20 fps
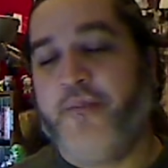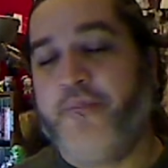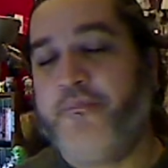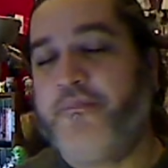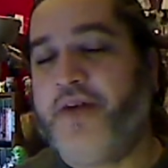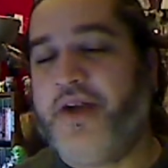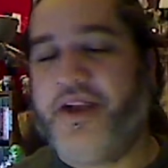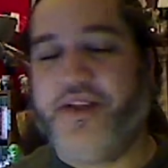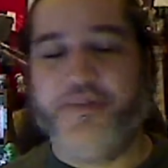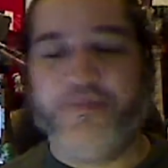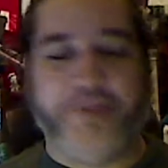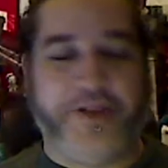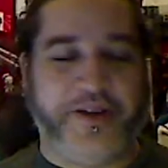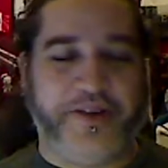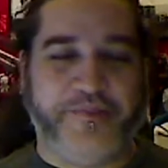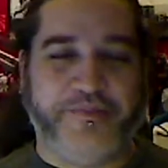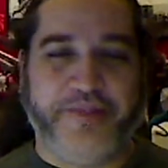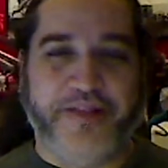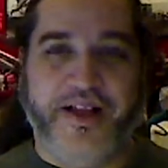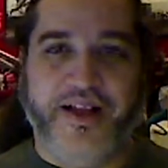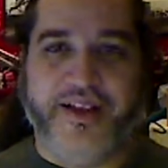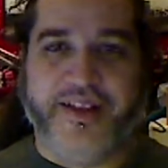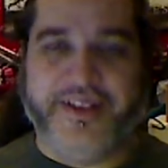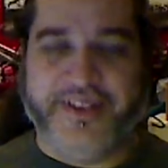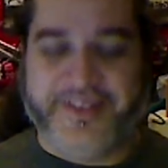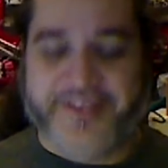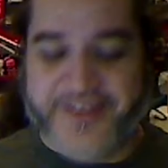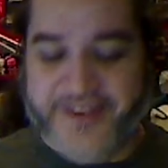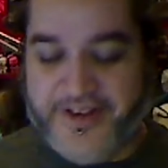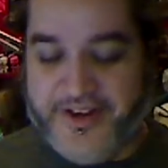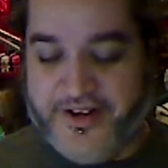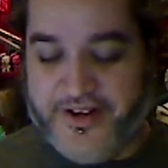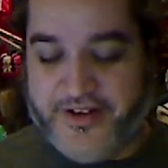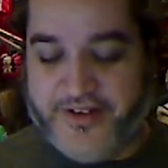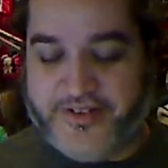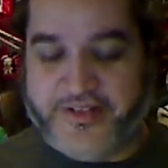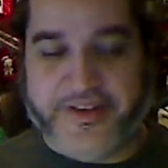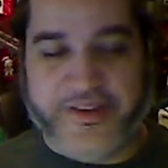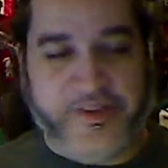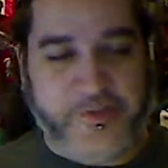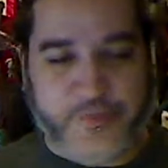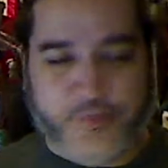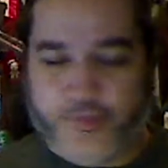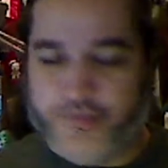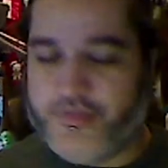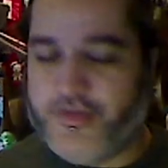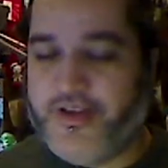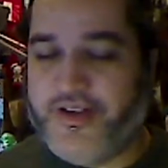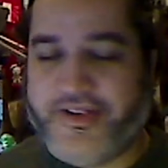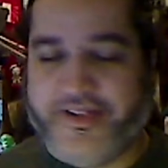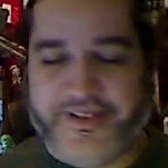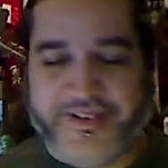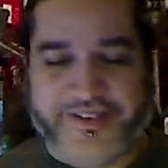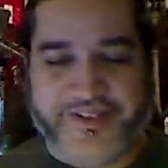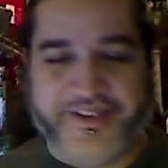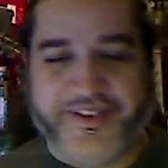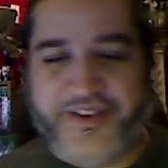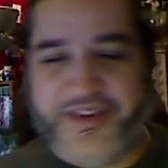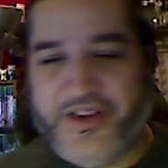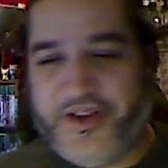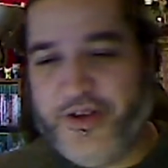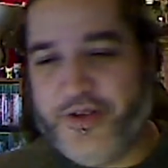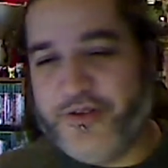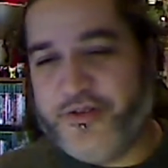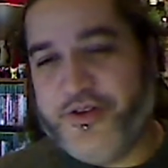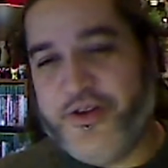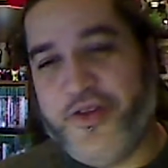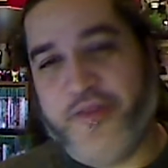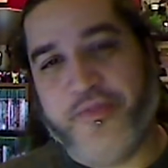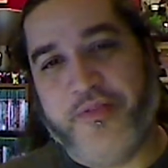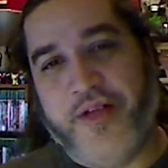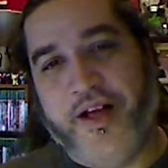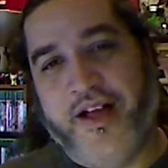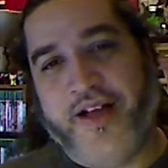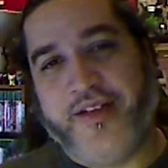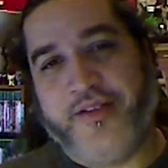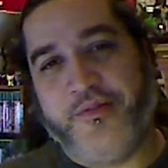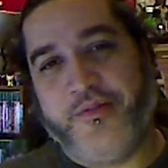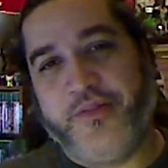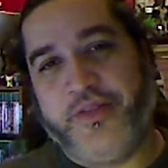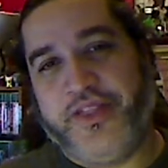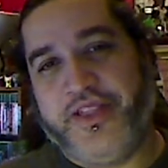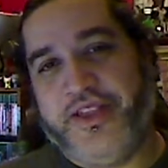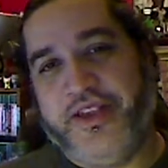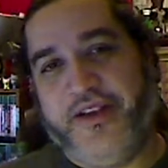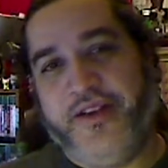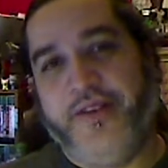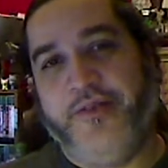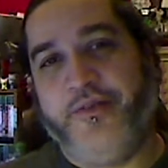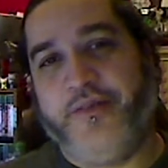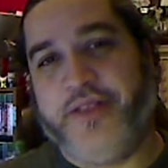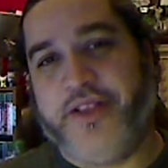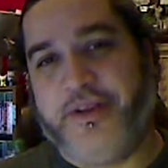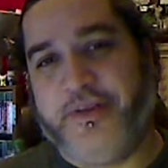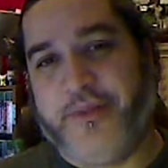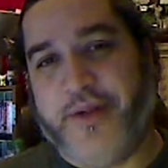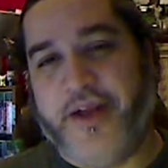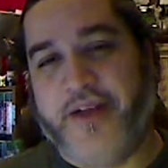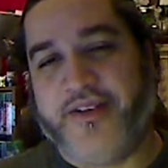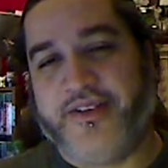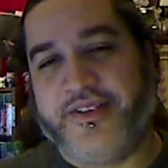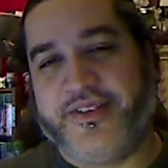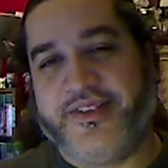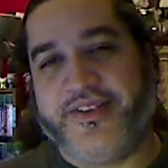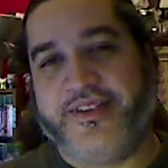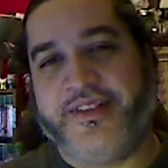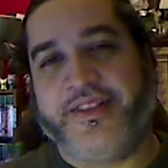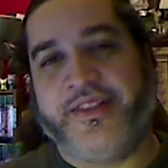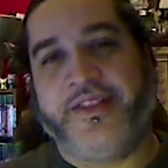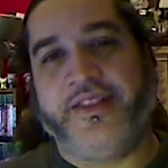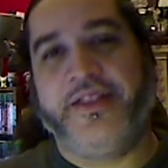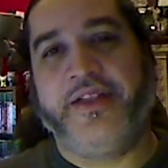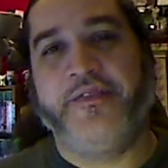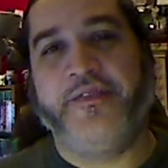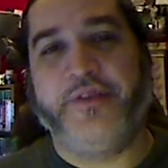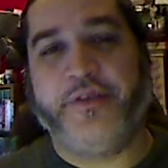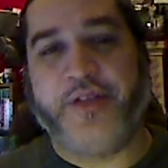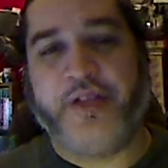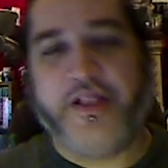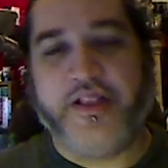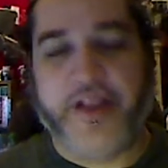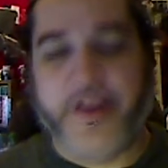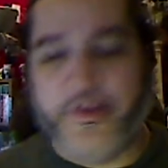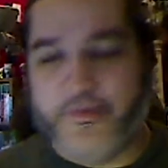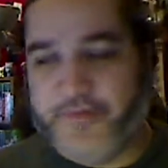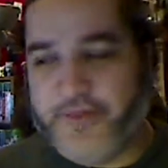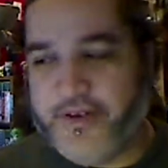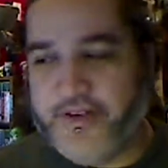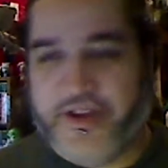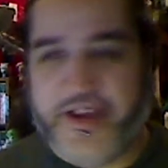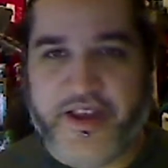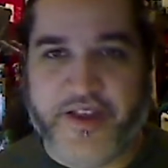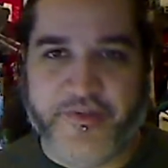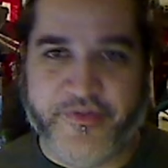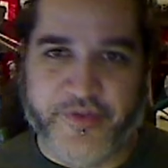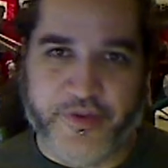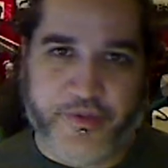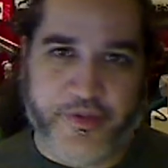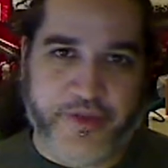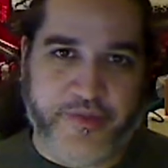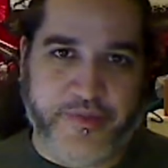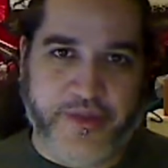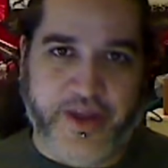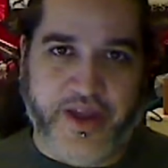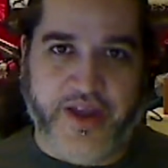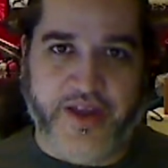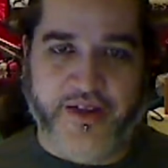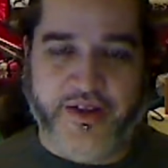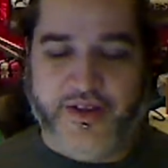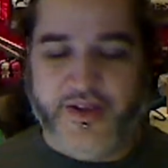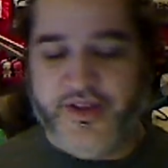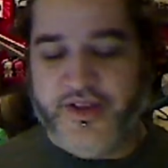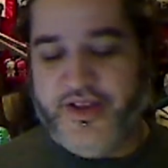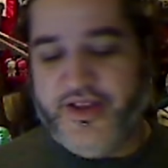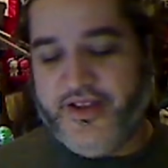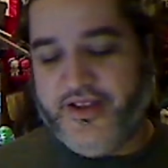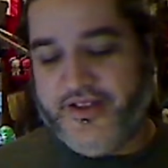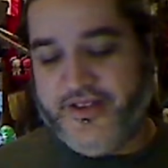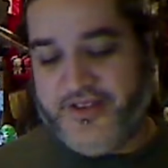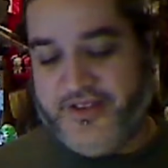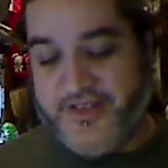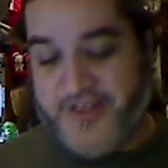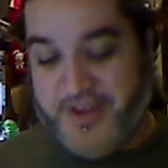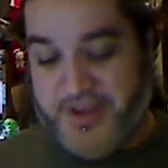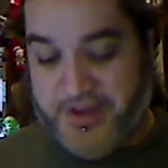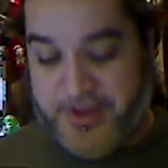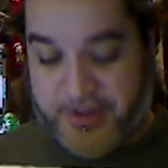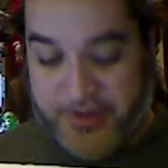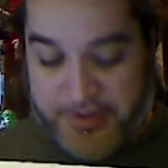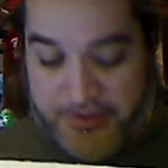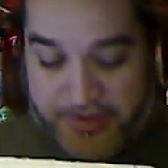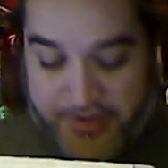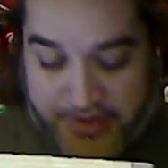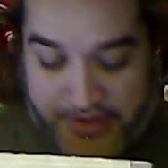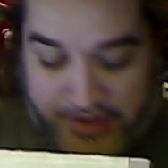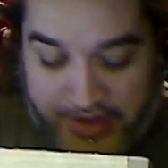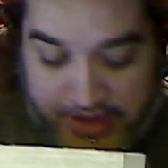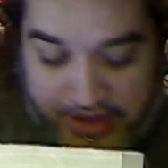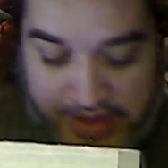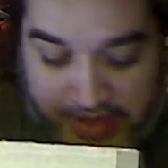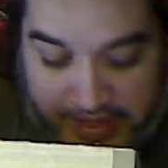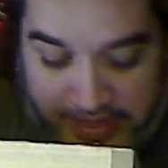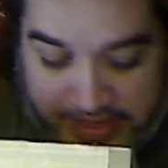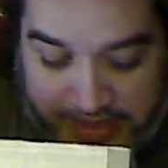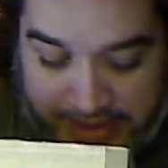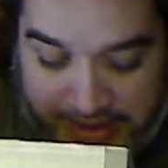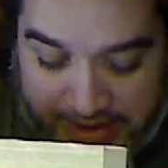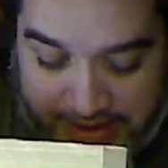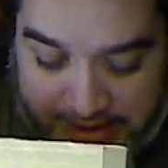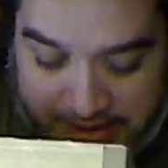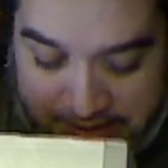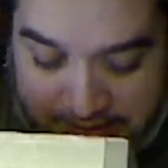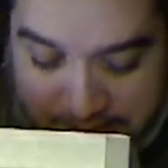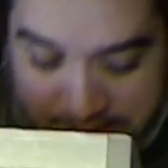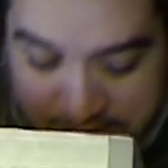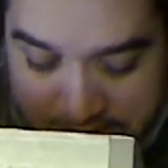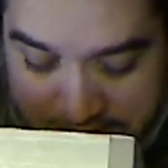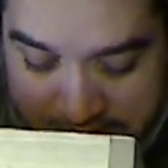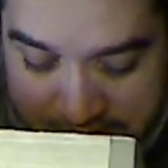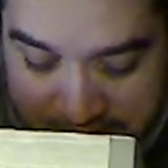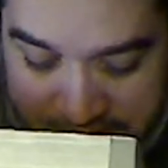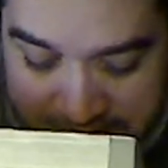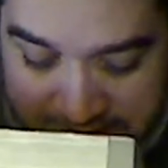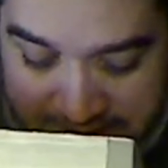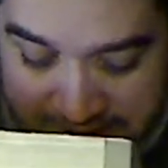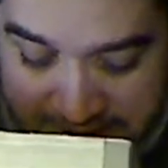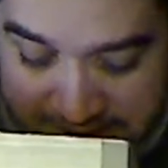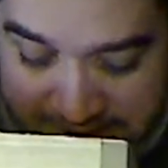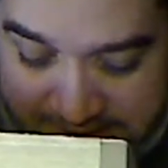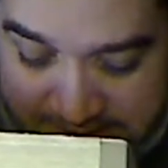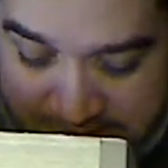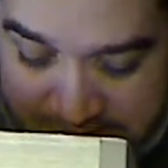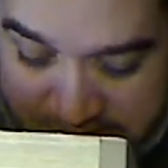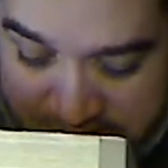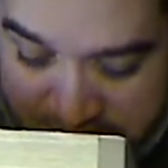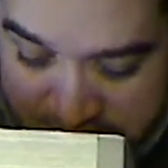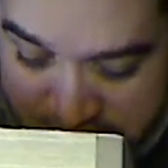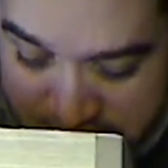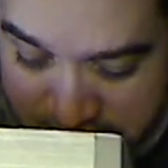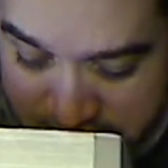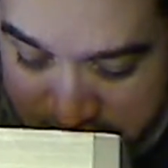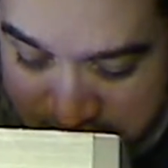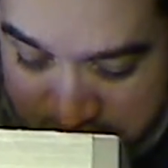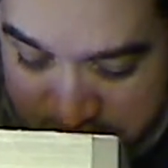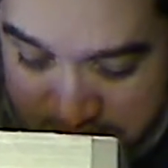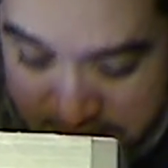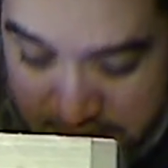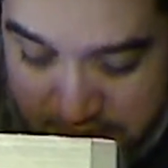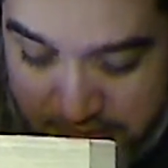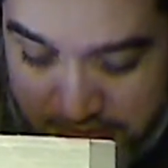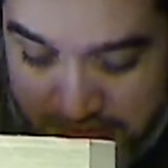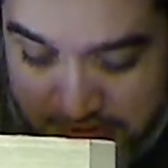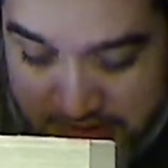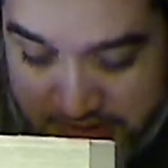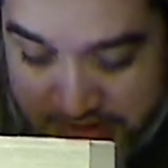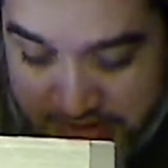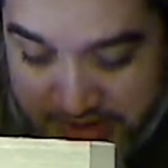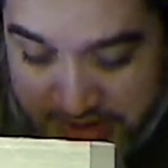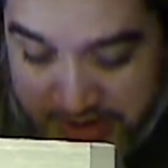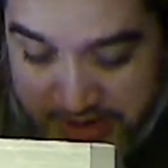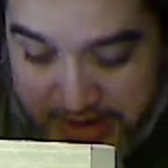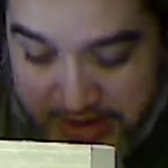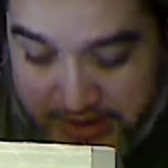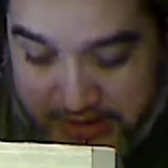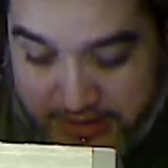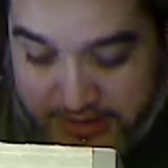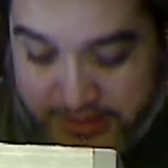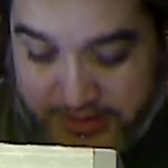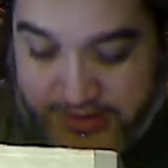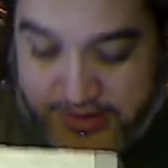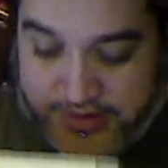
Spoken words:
much better block this year. You know, Nerd Block with their boxes, they're very iffy with me. So then the last two little things